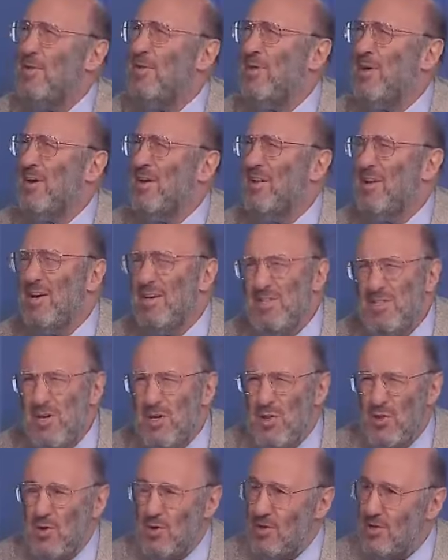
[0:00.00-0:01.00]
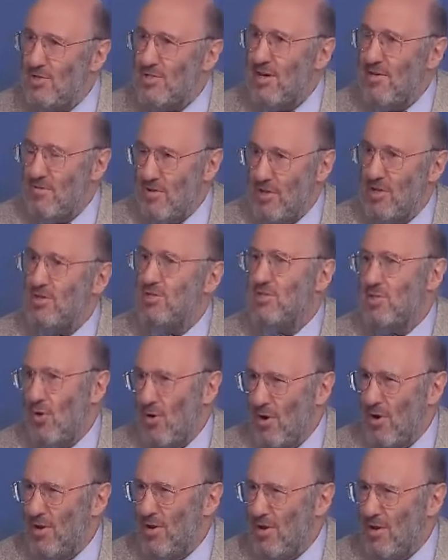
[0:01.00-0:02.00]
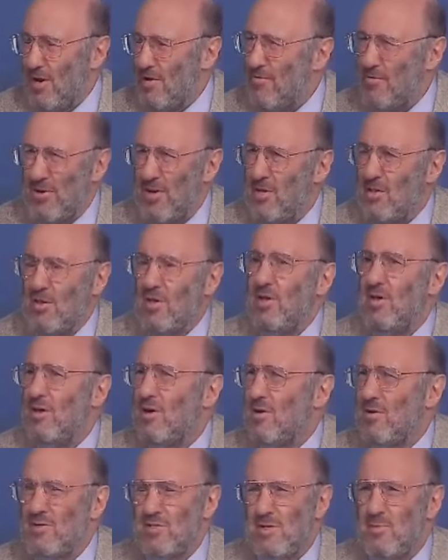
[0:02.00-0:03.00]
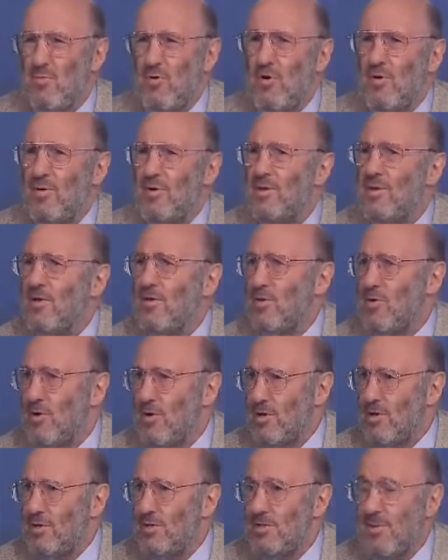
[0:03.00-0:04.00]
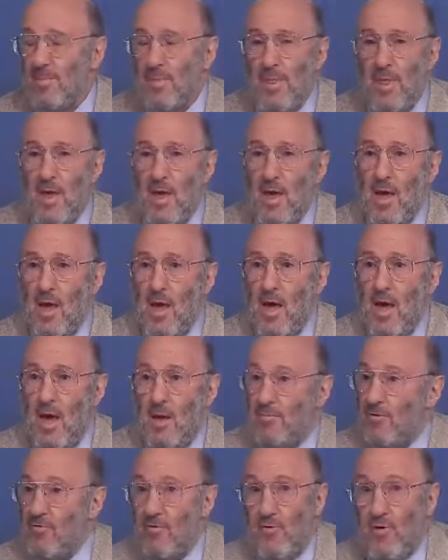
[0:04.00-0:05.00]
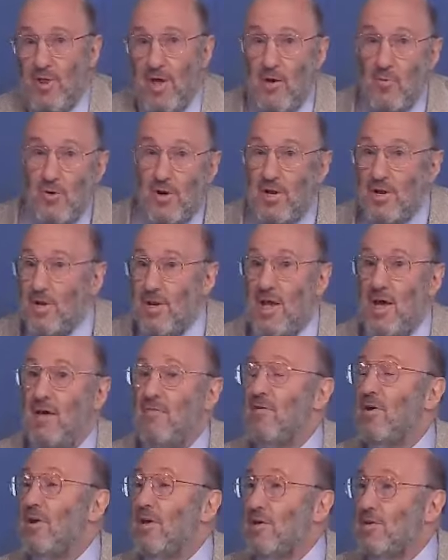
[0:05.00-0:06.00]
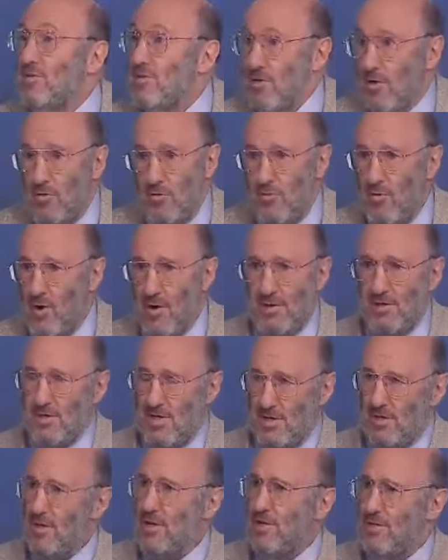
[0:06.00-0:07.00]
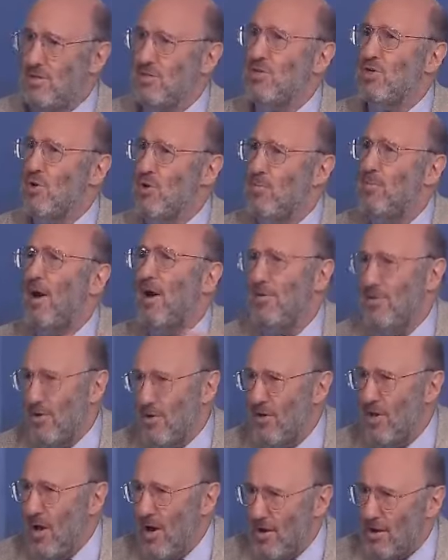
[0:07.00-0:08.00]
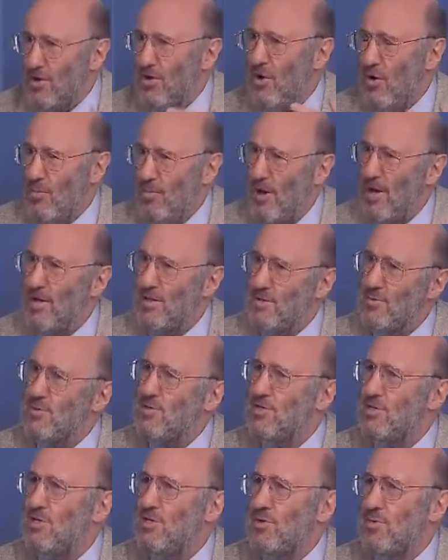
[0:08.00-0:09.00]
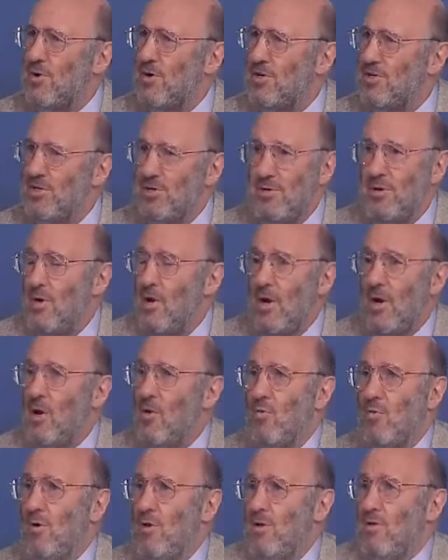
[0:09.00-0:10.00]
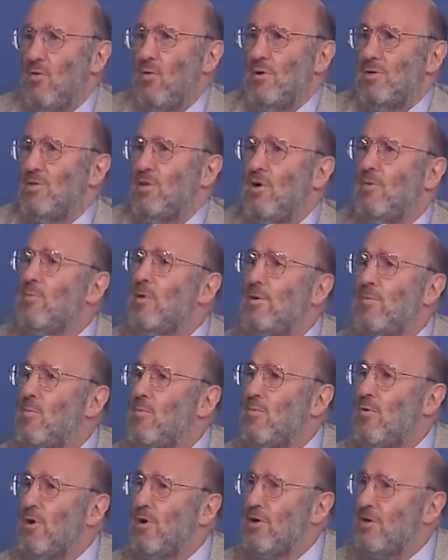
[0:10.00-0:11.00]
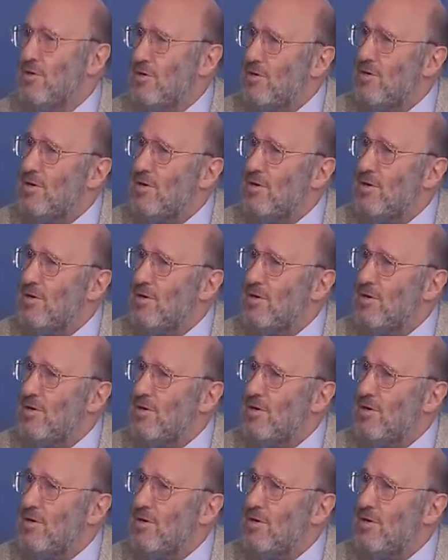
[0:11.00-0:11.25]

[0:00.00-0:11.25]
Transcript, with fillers: I think in 1937, they started it. I forget the year, somewhere in the 30s. And before that, we didn't have any. So I say, let's turn back the clock and go back to a situation where there was no minimum wage.